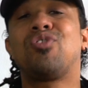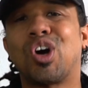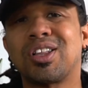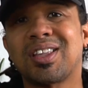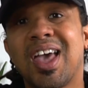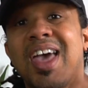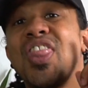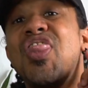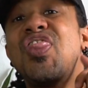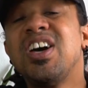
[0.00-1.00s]
got
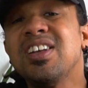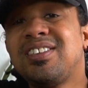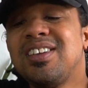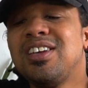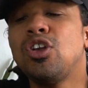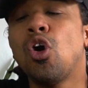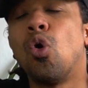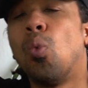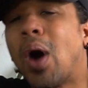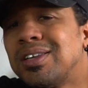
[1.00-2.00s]
13
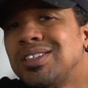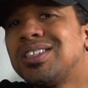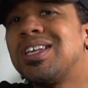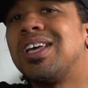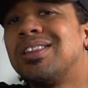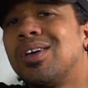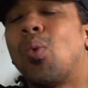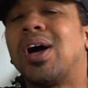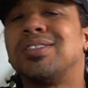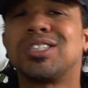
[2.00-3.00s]
ones in the
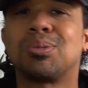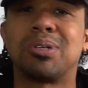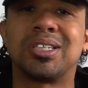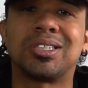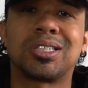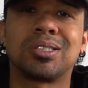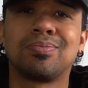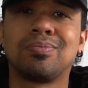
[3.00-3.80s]
ones place.